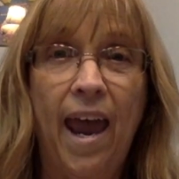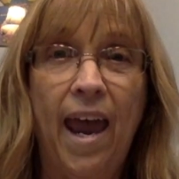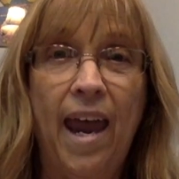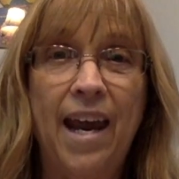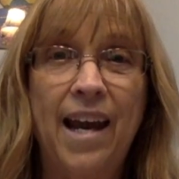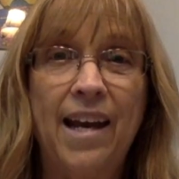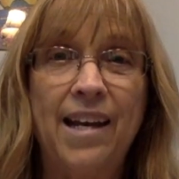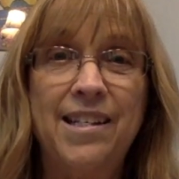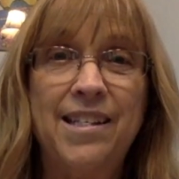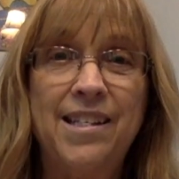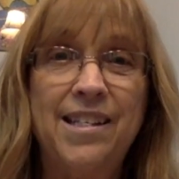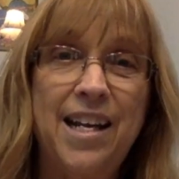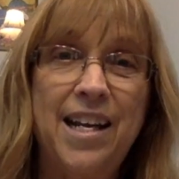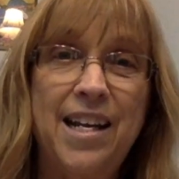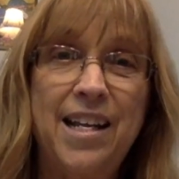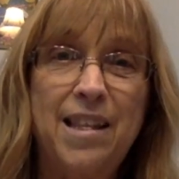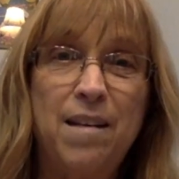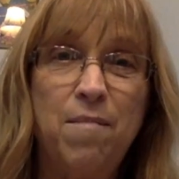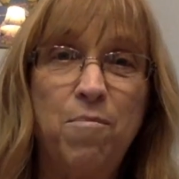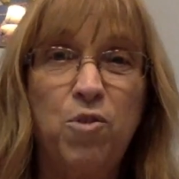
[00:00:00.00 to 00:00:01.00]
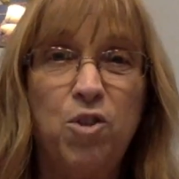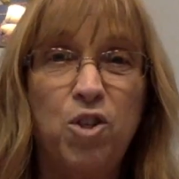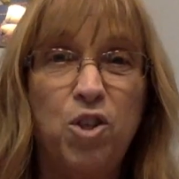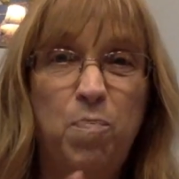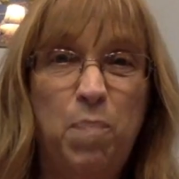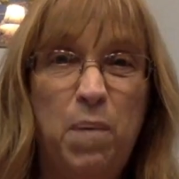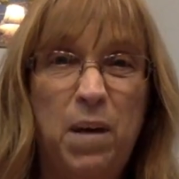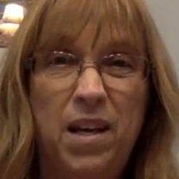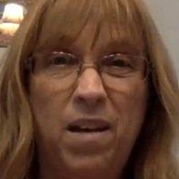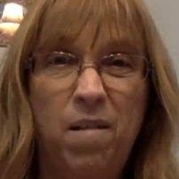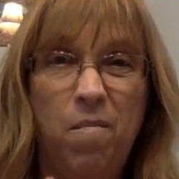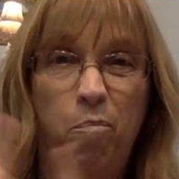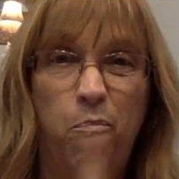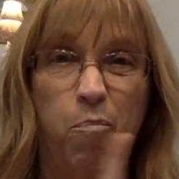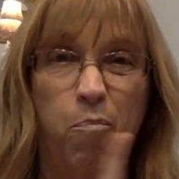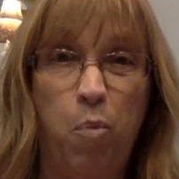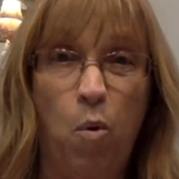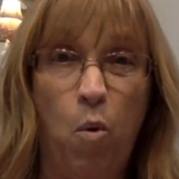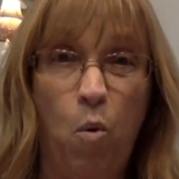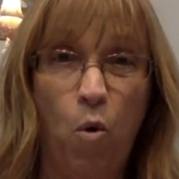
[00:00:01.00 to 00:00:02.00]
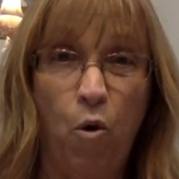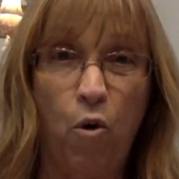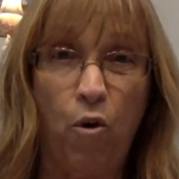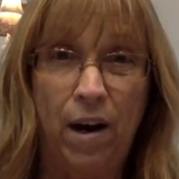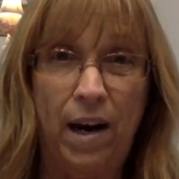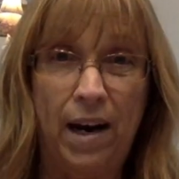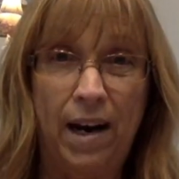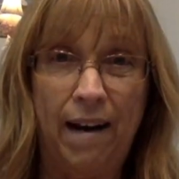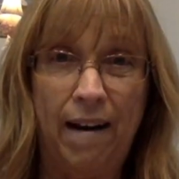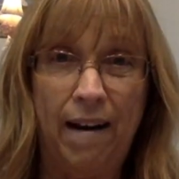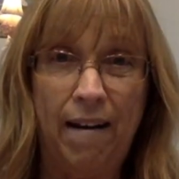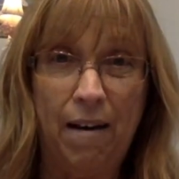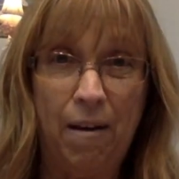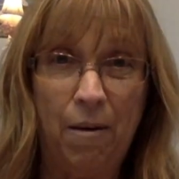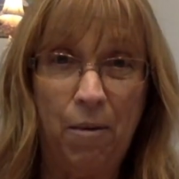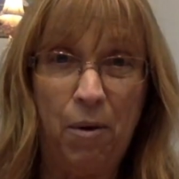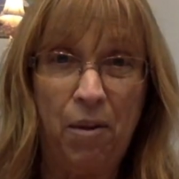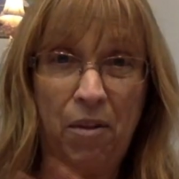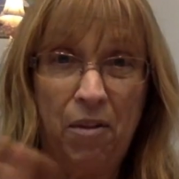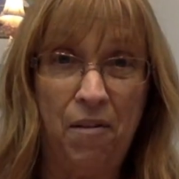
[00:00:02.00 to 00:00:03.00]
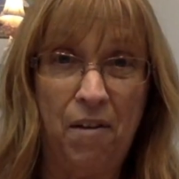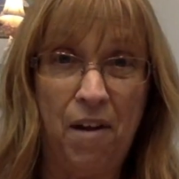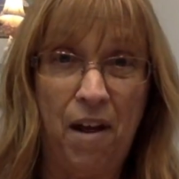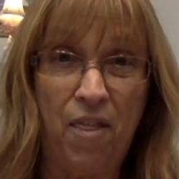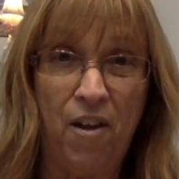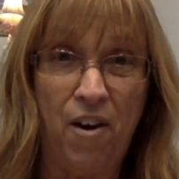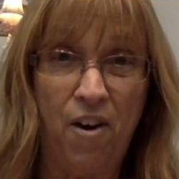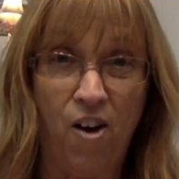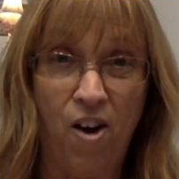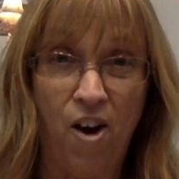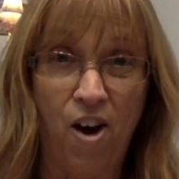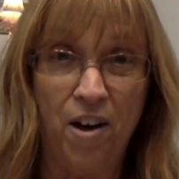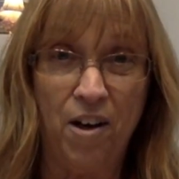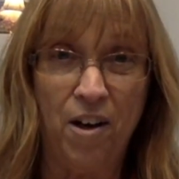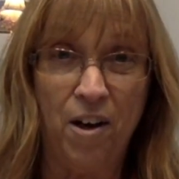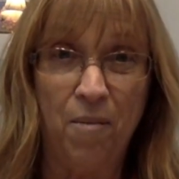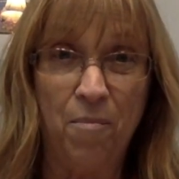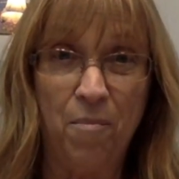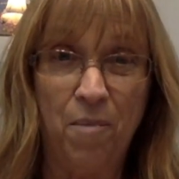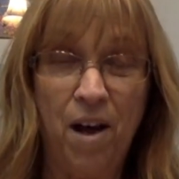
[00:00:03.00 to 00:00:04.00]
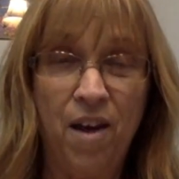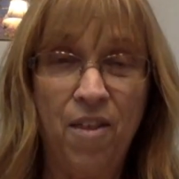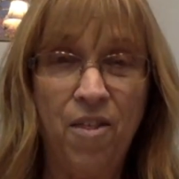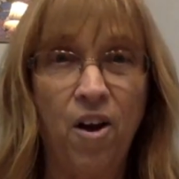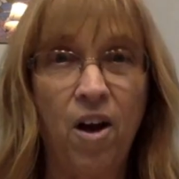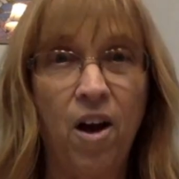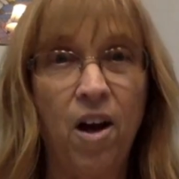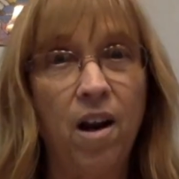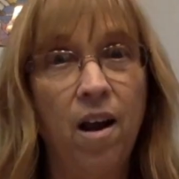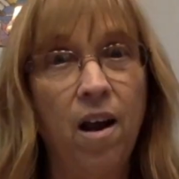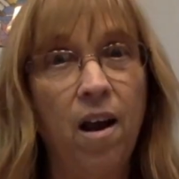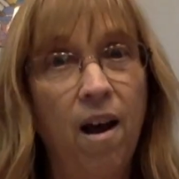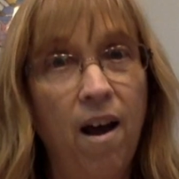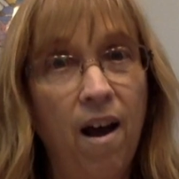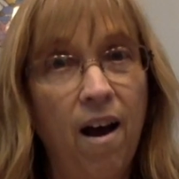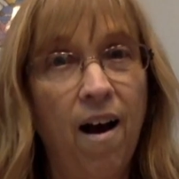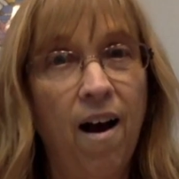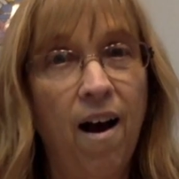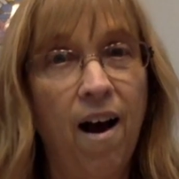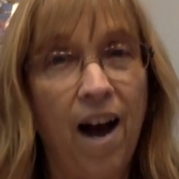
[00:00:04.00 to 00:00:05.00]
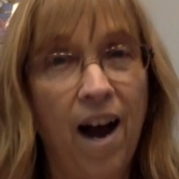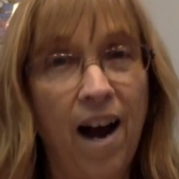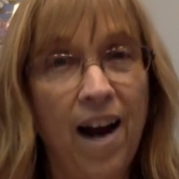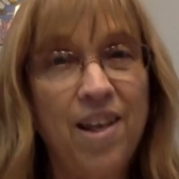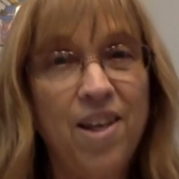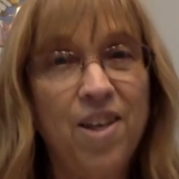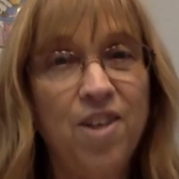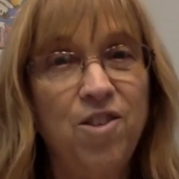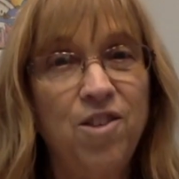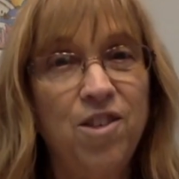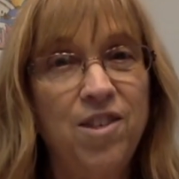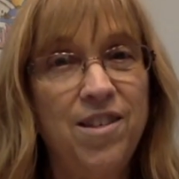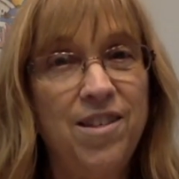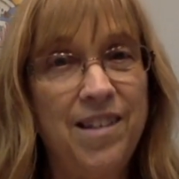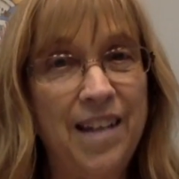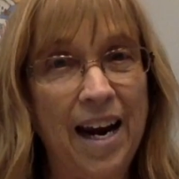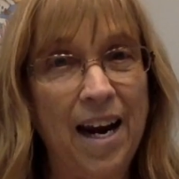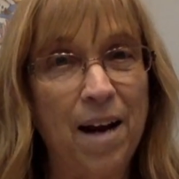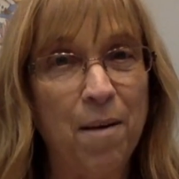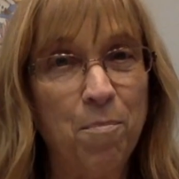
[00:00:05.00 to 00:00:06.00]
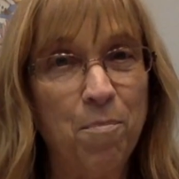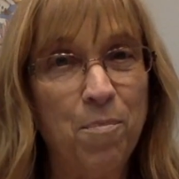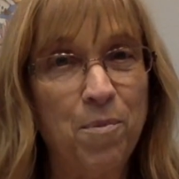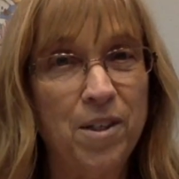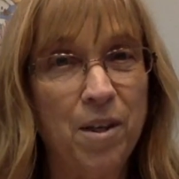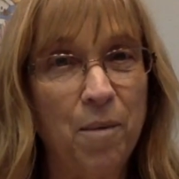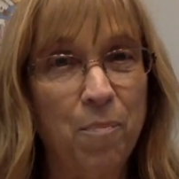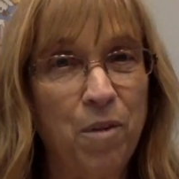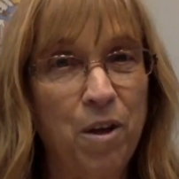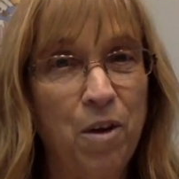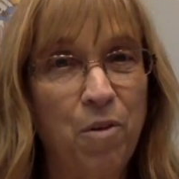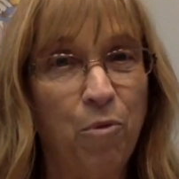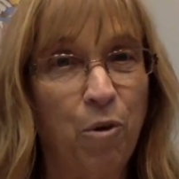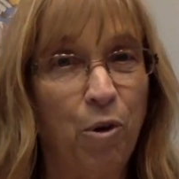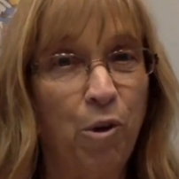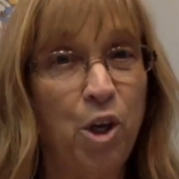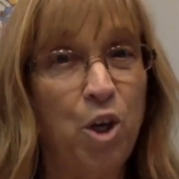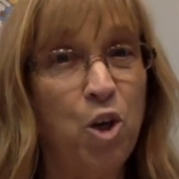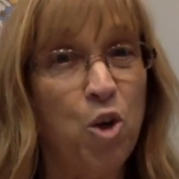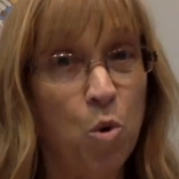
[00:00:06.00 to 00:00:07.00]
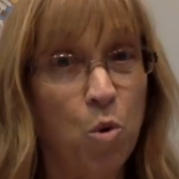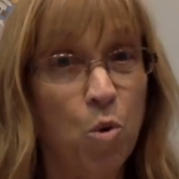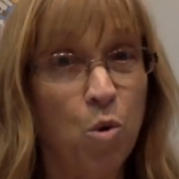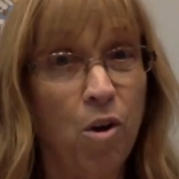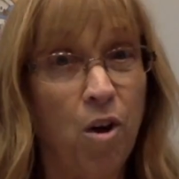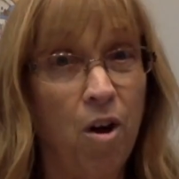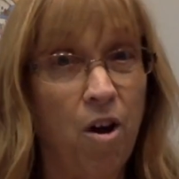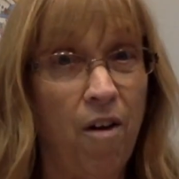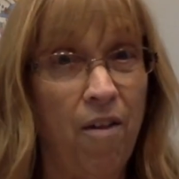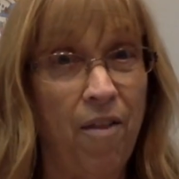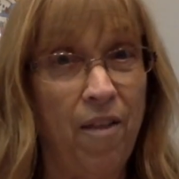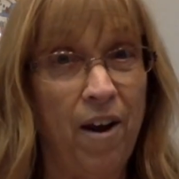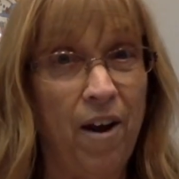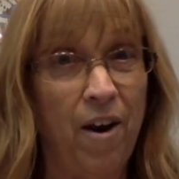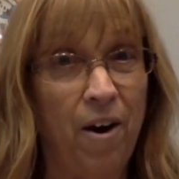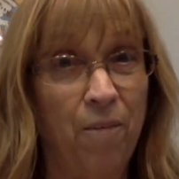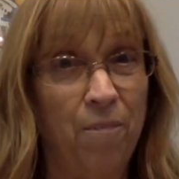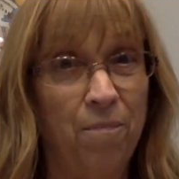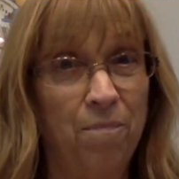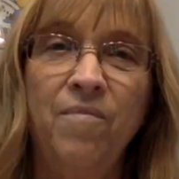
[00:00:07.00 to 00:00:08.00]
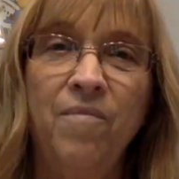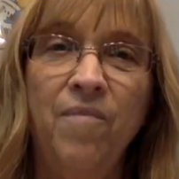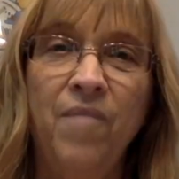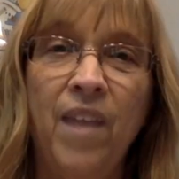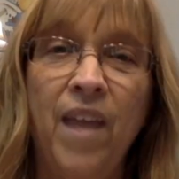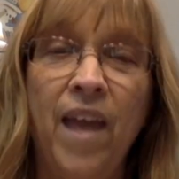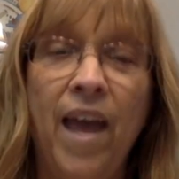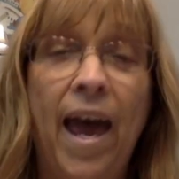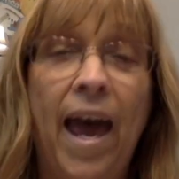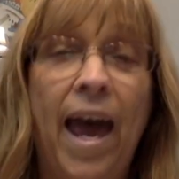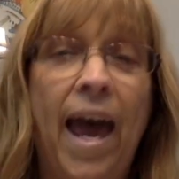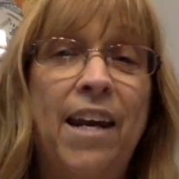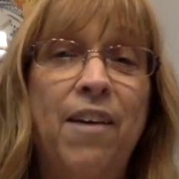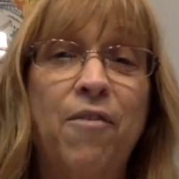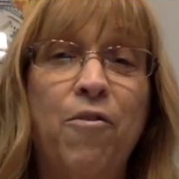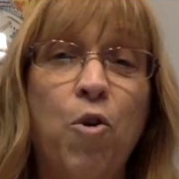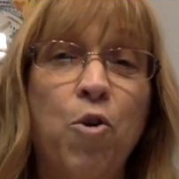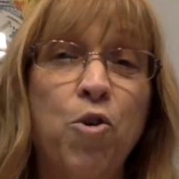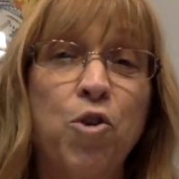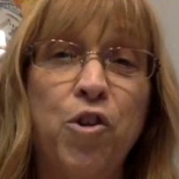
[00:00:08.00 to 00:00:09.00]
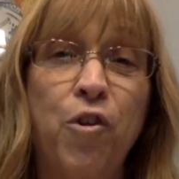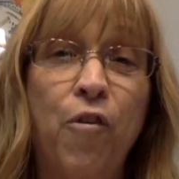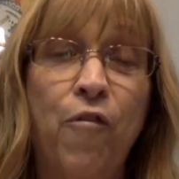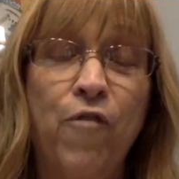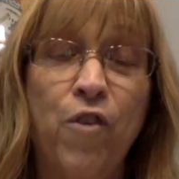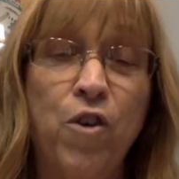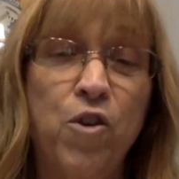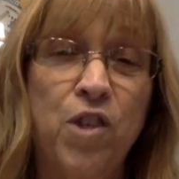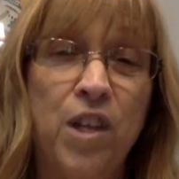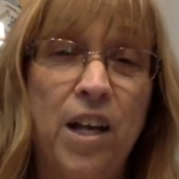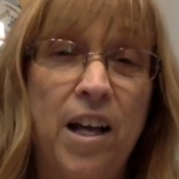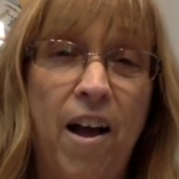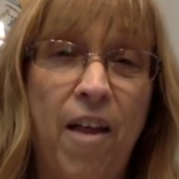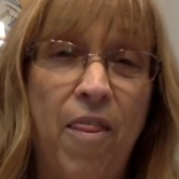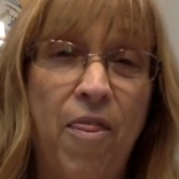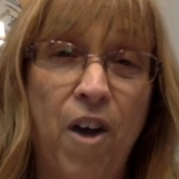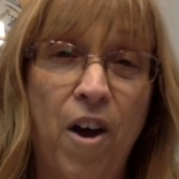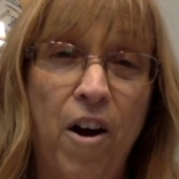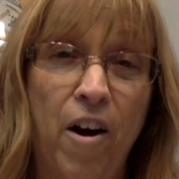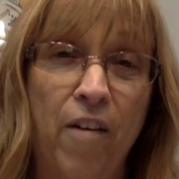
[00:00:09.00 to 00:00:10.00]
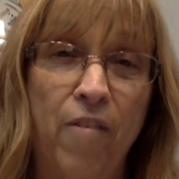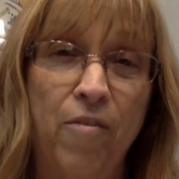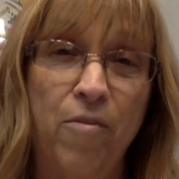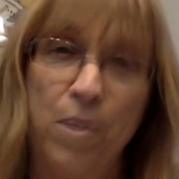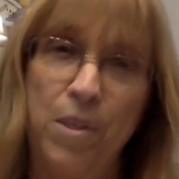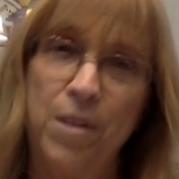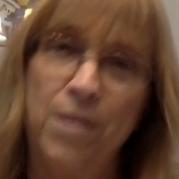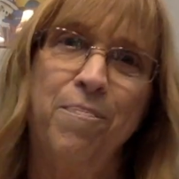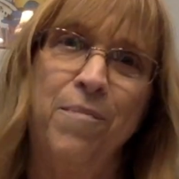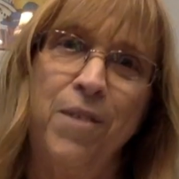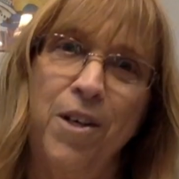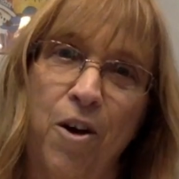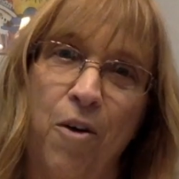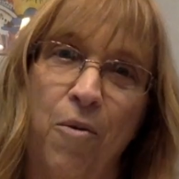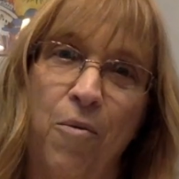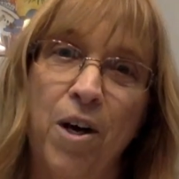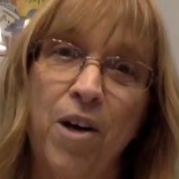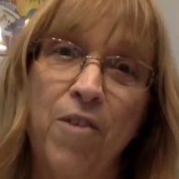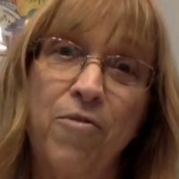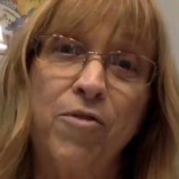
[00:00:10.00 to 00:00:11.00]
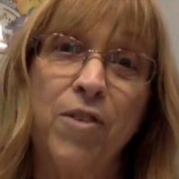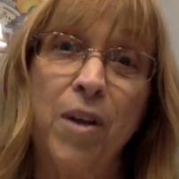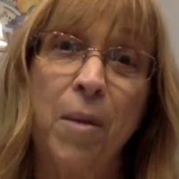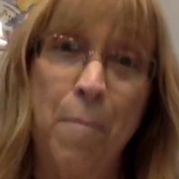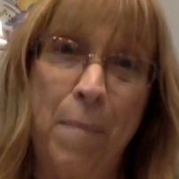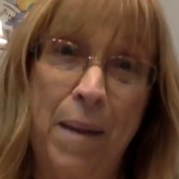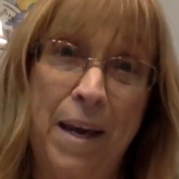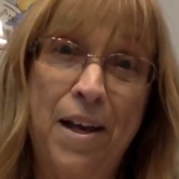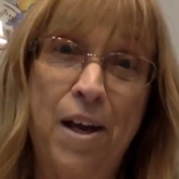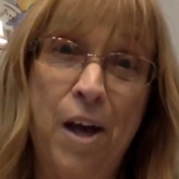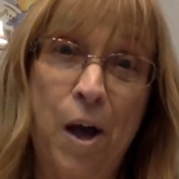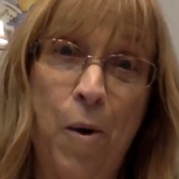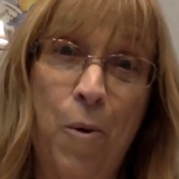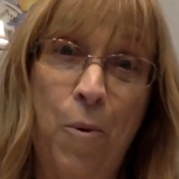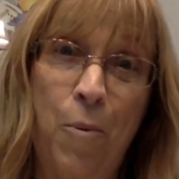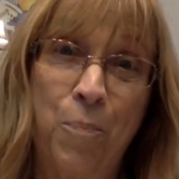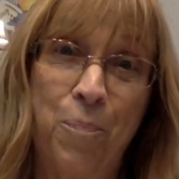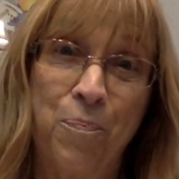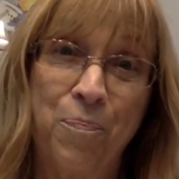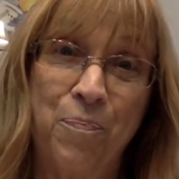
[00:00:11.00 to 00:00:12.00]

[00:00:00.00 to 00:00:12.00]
And instead of them just being boring with nothing on them, I thought I could stamp something really cool on there. And of course, the first thing I thought of was, you know, a flamingo.